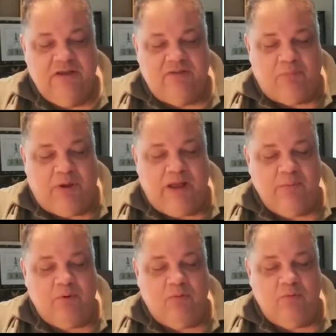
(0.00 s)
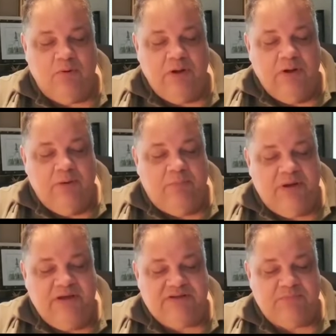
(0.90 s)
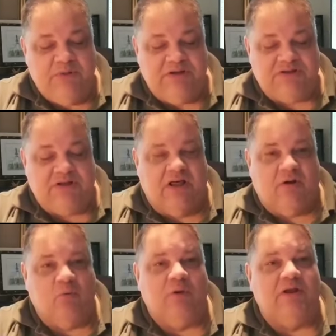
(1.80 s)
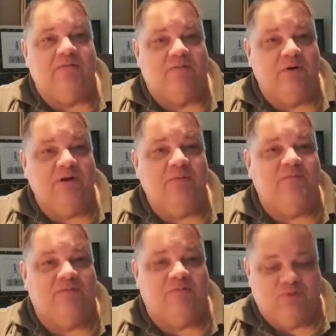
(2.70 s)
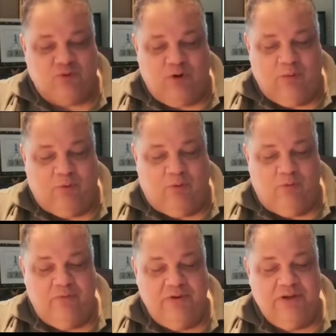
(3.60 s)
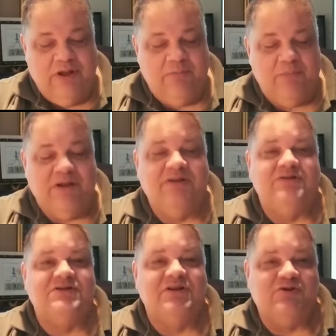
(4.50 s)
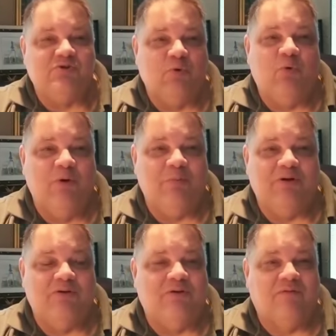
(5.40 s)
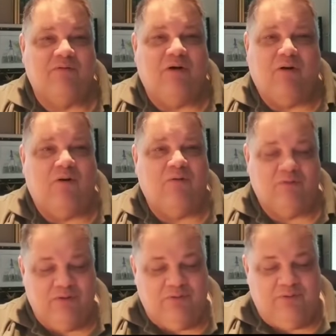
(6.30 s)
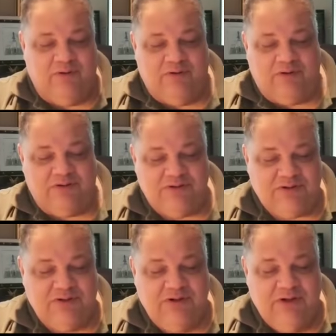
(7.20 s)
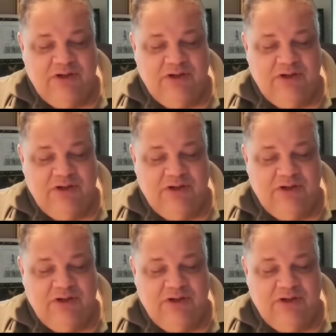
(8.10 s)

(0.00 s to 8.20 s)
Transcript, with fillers: In the Bible, Peace means not only freedom from trouble, it means enjoyment of all good things.